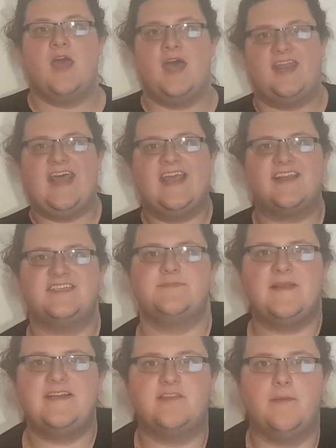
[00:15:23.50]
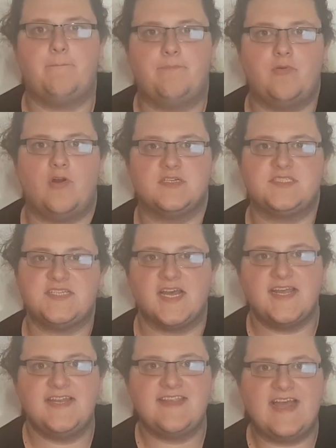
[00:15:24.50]
And Hank explains that Brock's
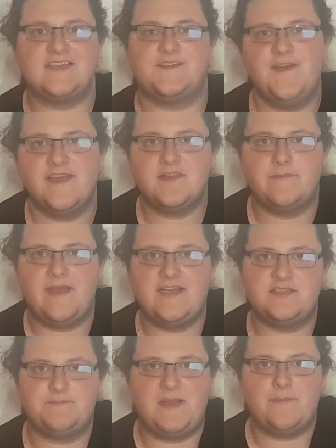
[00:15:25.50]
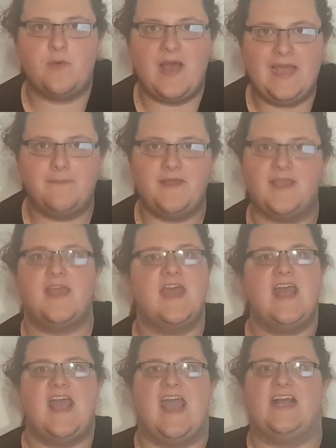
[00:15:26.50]
sucking Dad's thing that makes people happy,
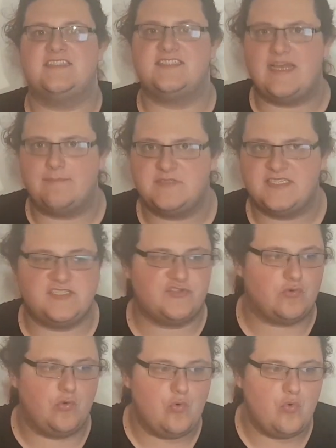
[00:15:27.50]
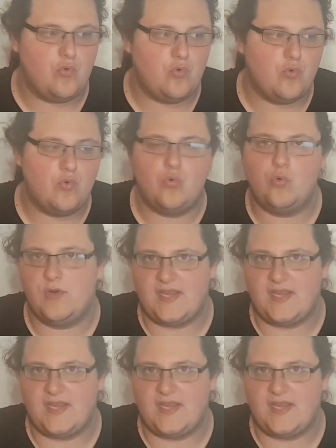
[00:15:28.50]
except it's all